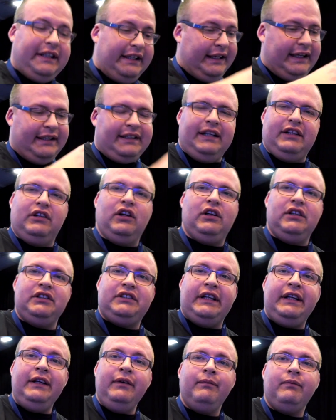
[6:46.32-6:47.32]
in their
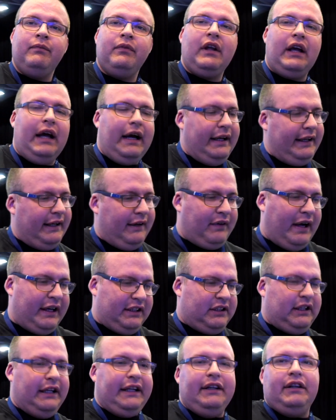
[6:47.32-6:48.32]
technology, and they've
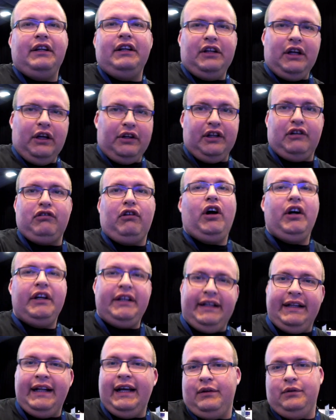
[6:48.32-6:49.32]
actually, the
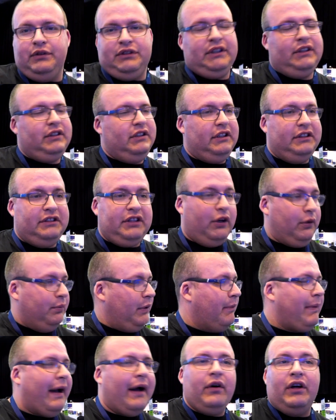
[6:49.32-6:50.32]
grinding that was told me
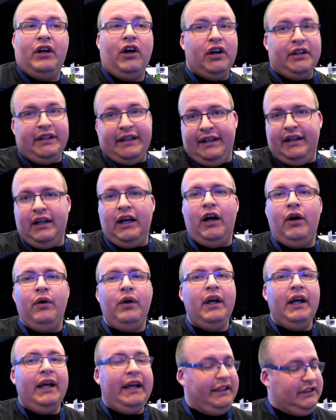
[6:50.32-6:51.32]
about, and I didn't know,
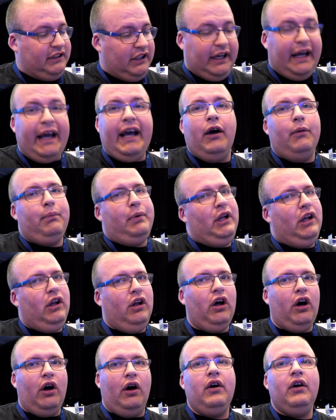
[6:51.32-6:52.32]
is going to help a
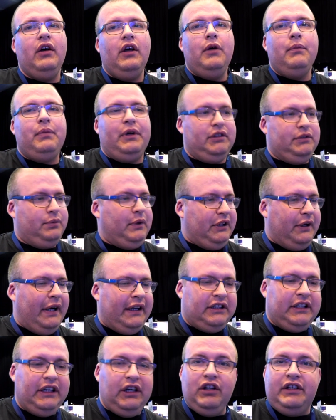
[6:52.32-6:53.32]
lot. Because when you
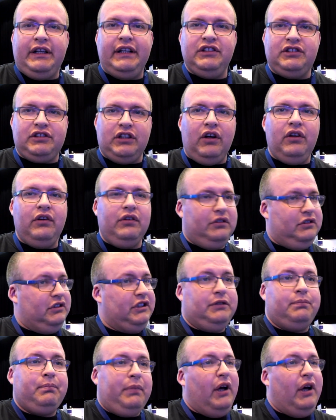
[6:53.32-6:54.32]
actually look in salt, just